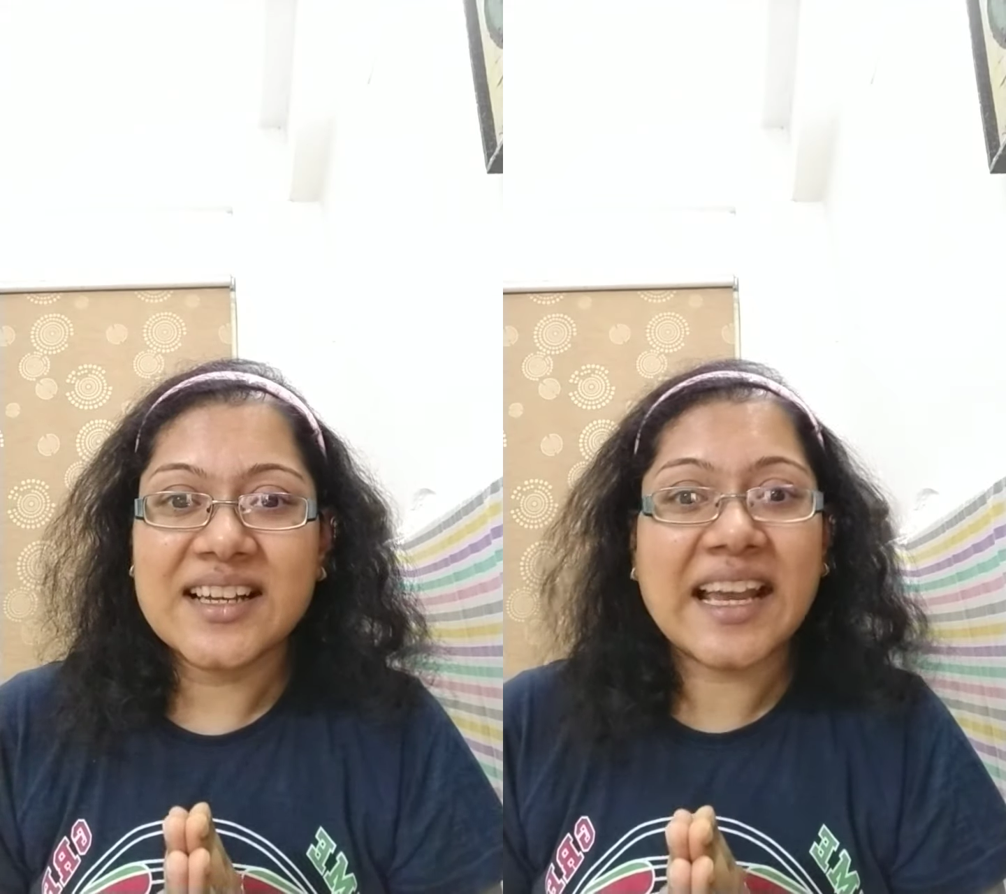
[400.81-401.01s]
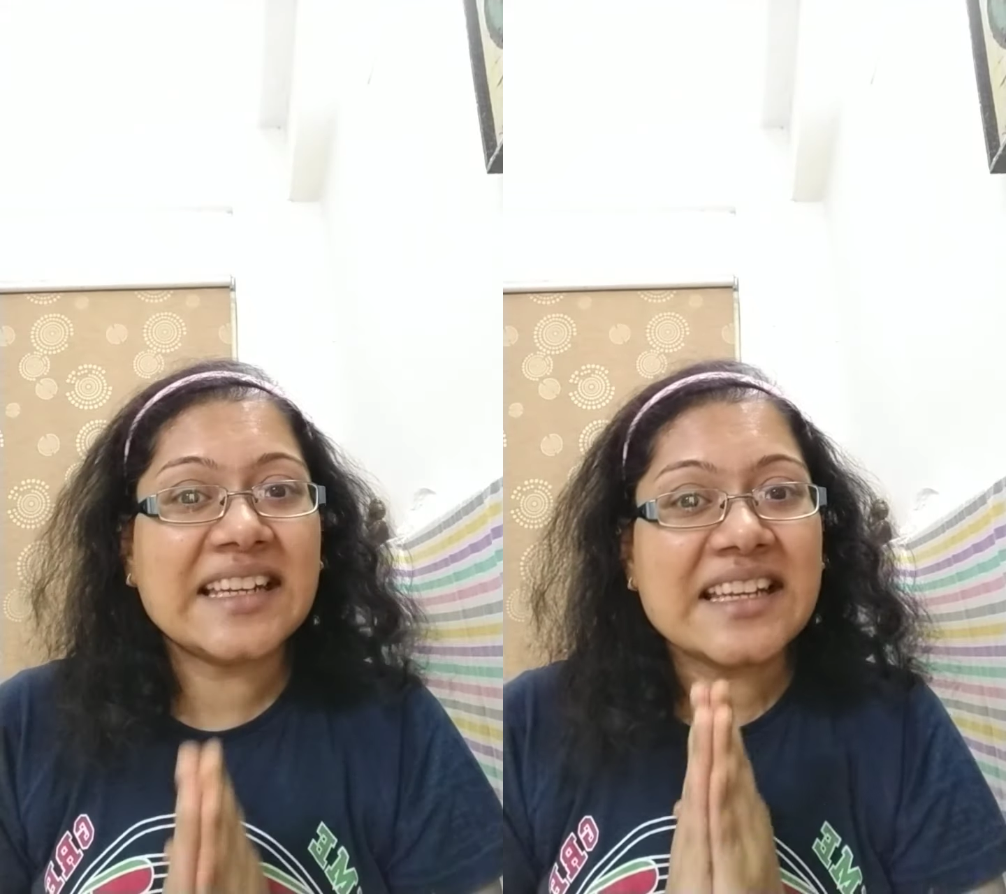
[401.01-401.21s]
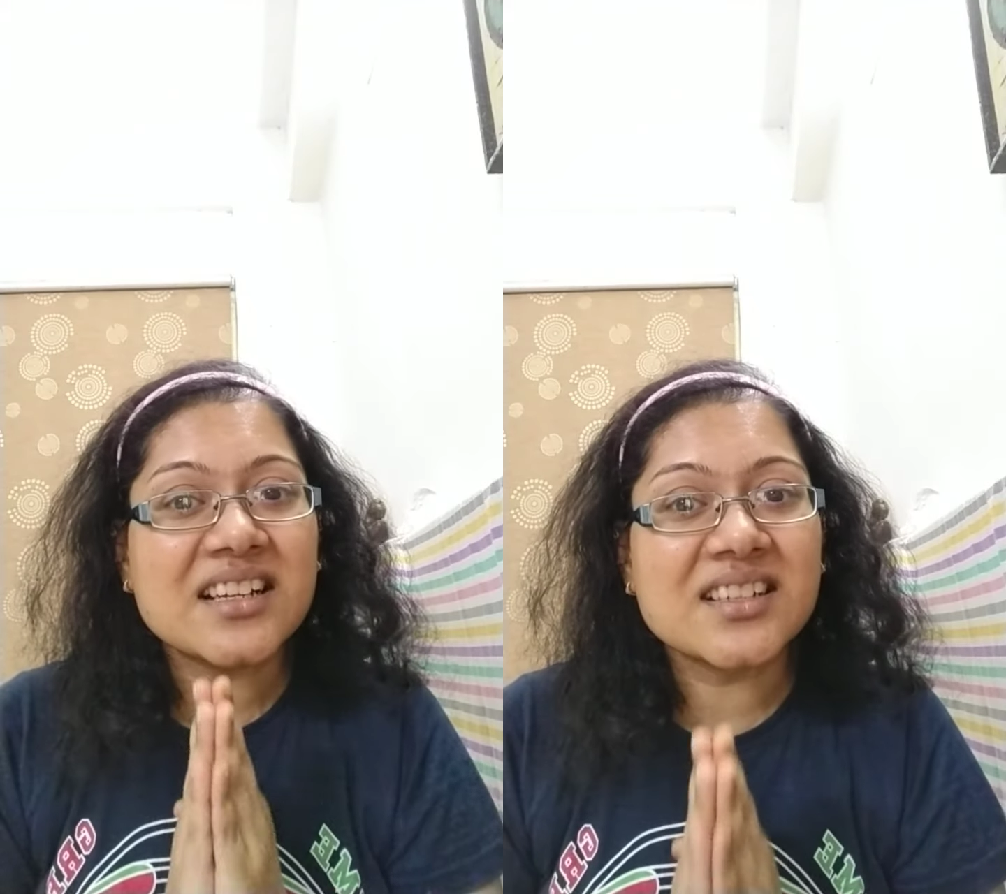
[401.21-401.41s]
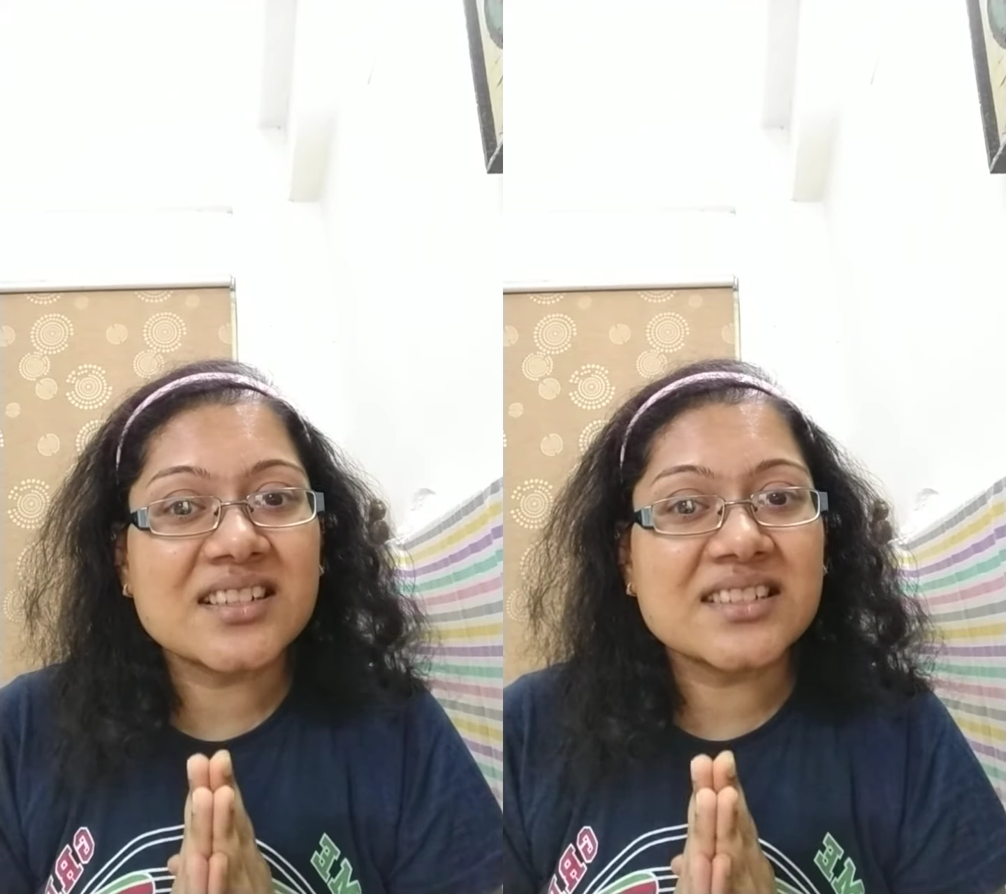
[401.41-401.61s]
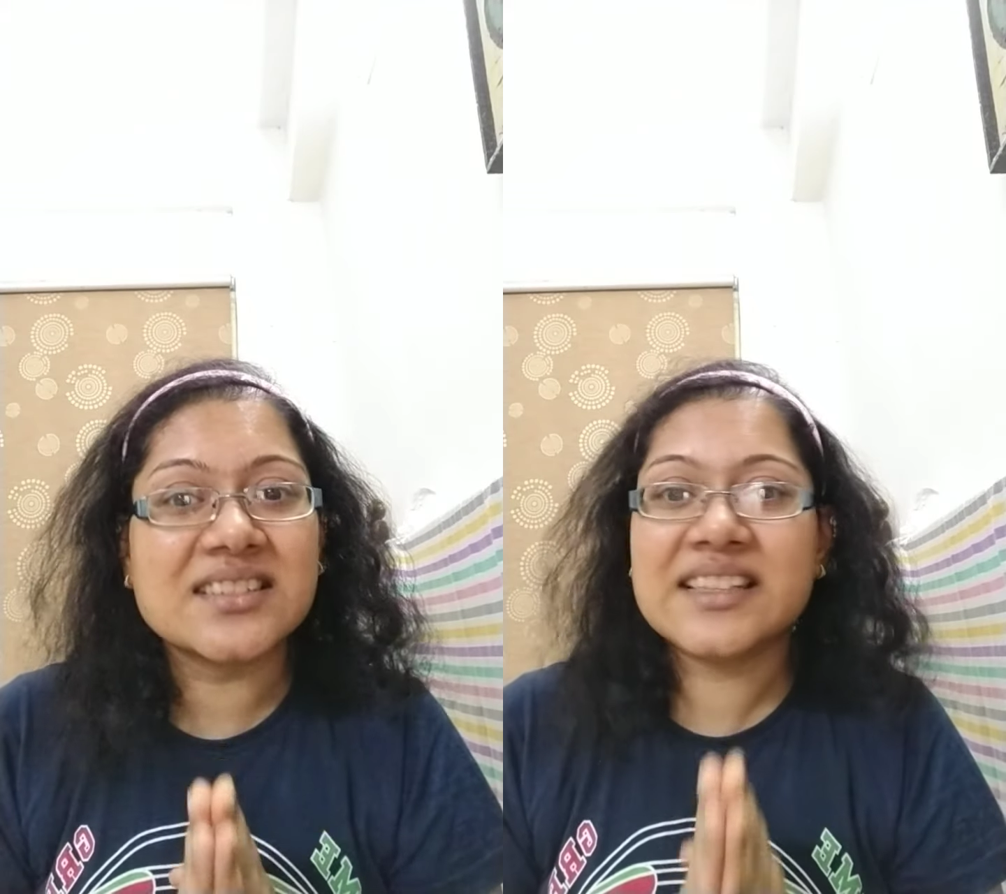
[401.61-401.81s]
any
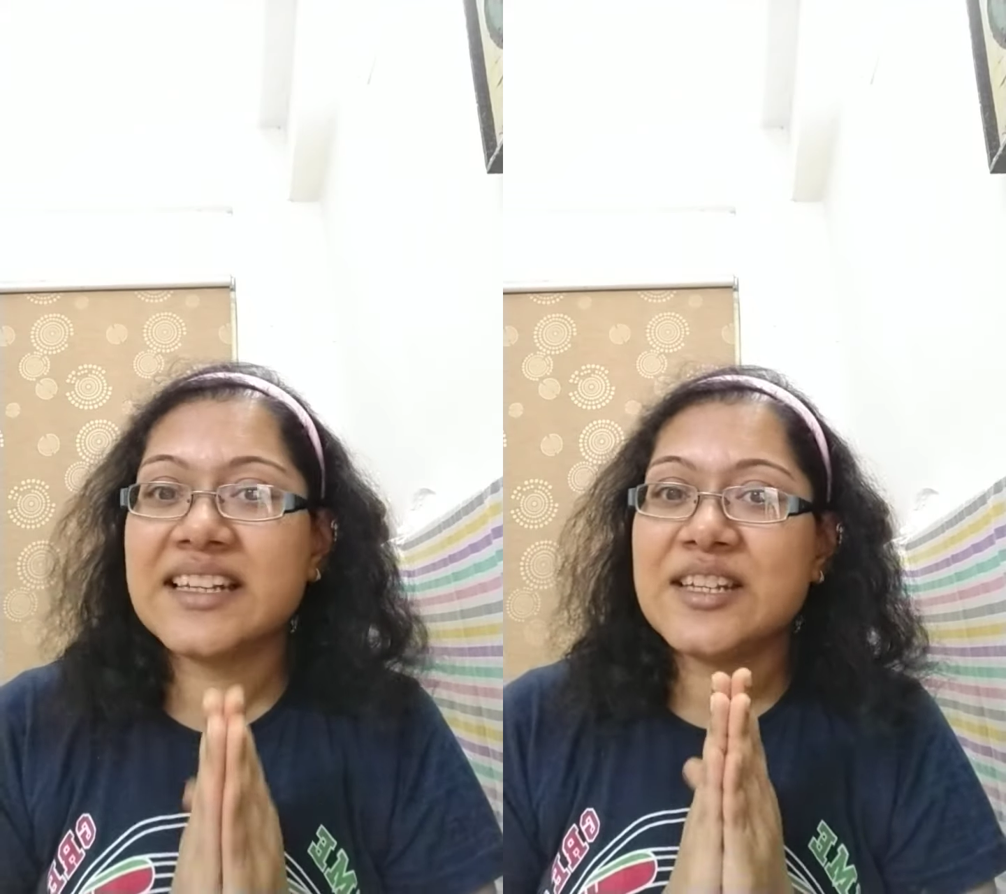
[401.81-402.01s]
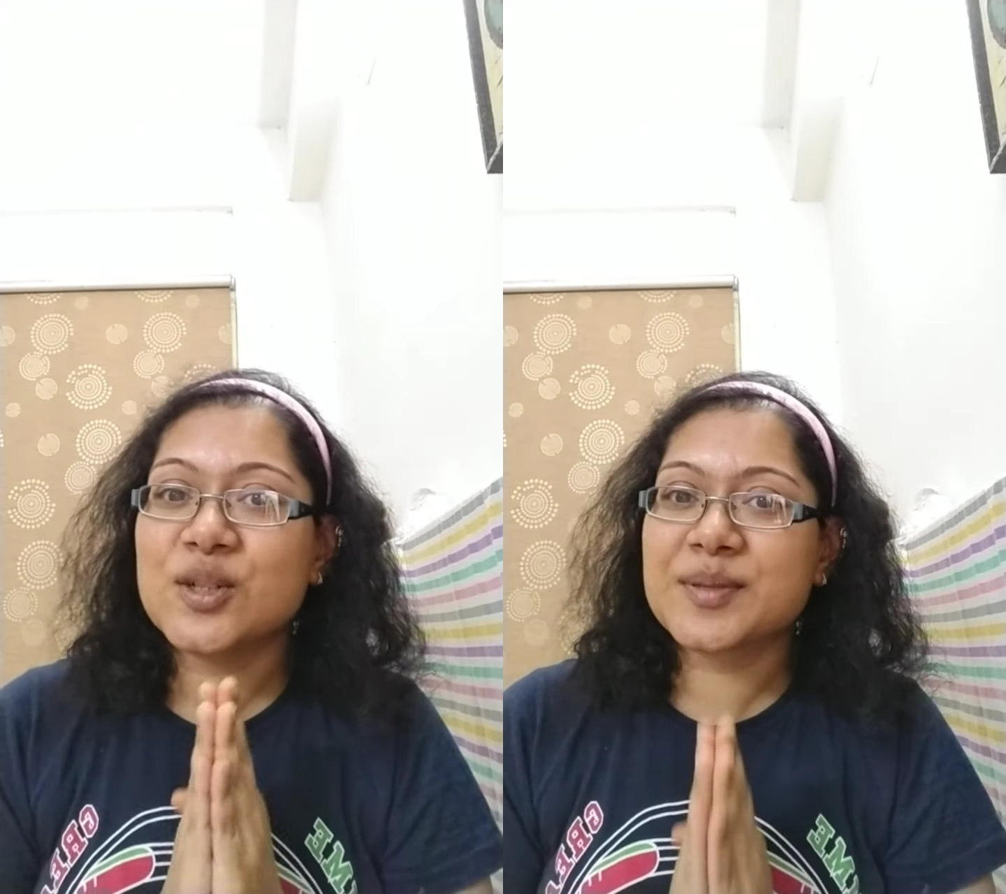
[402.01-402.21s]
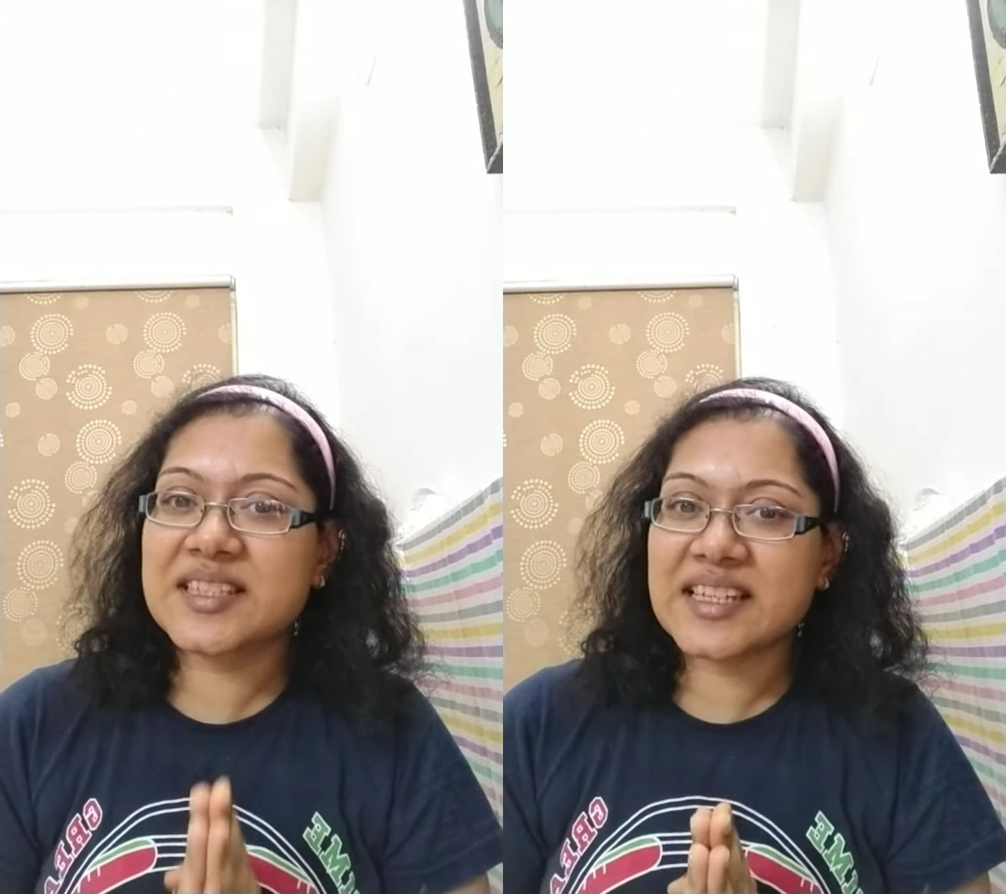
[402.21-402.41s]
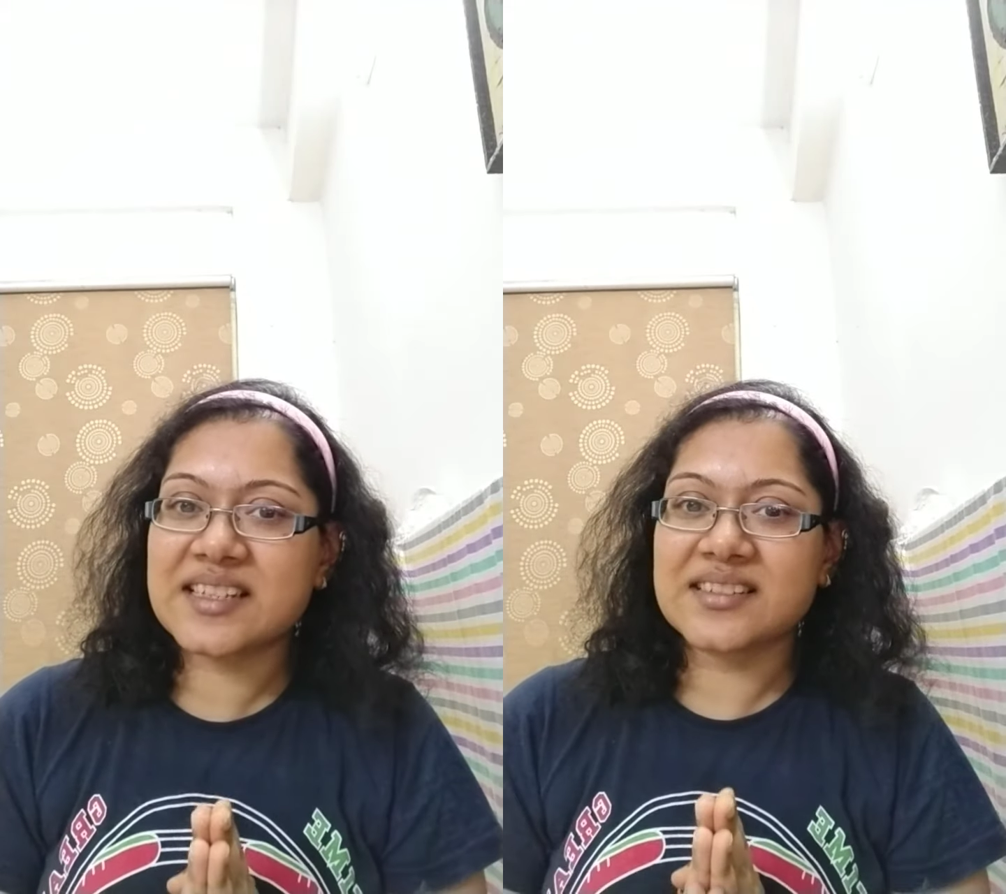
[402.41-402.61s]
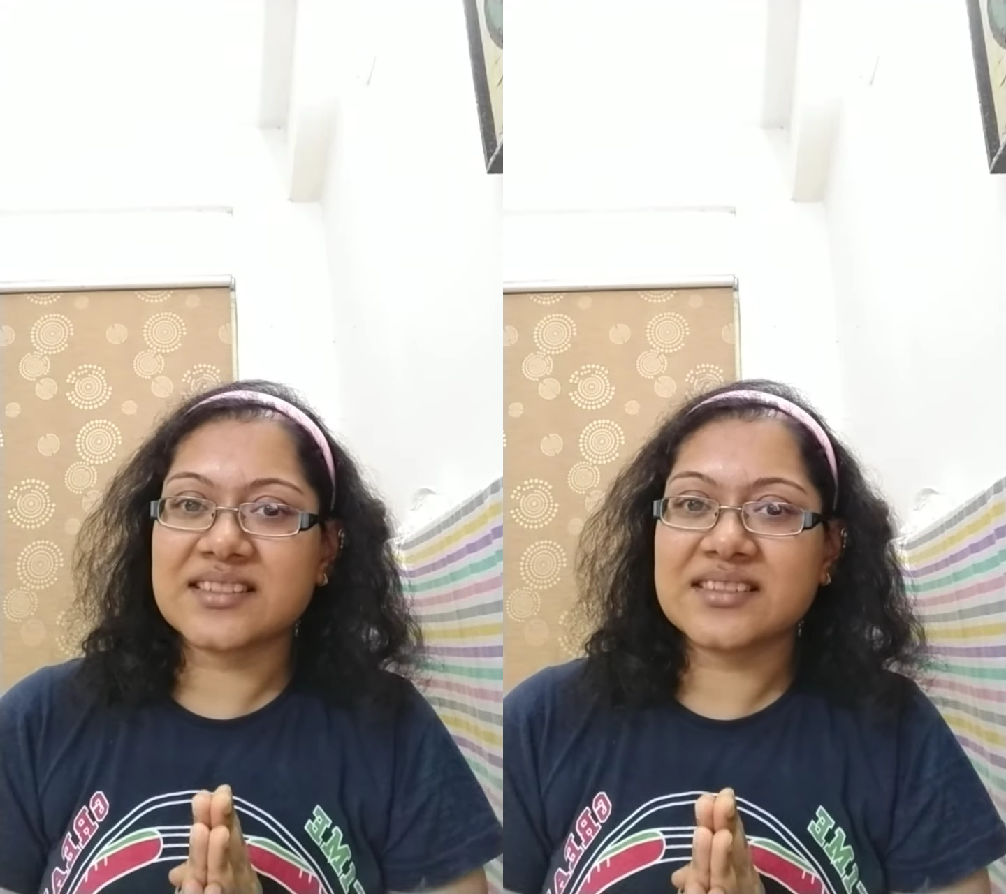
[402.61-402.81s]
hurdle, any
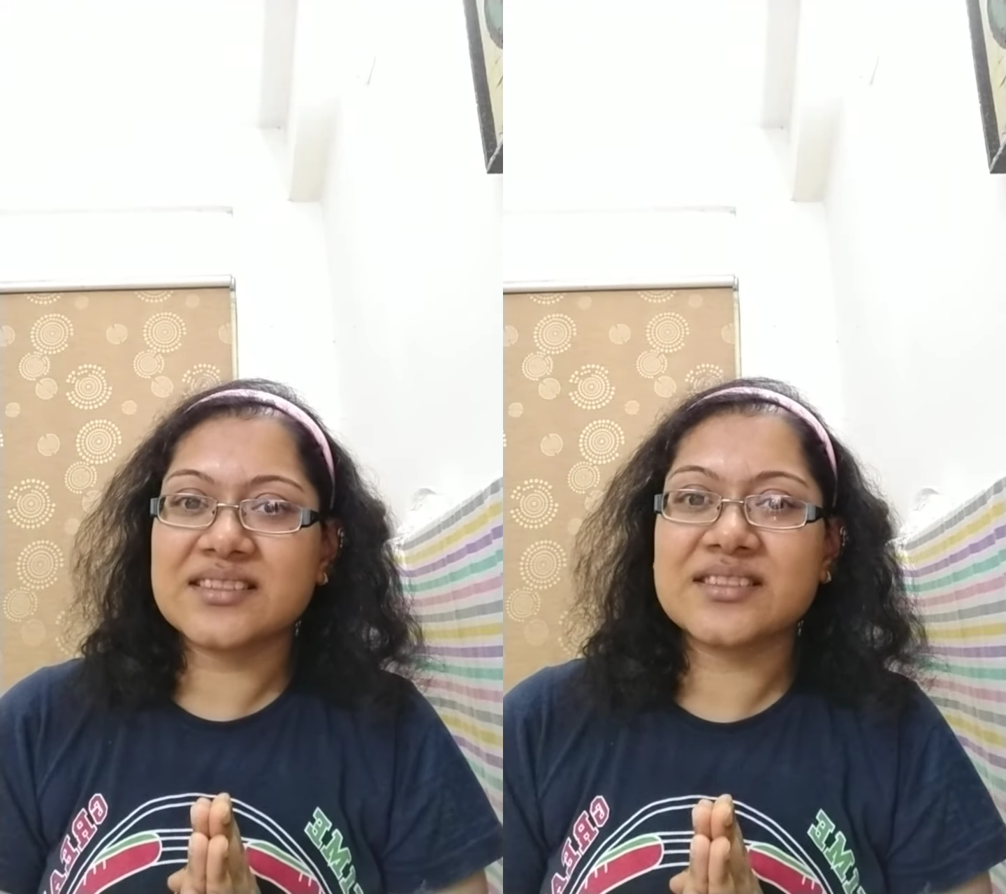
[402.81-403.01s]
obstacle,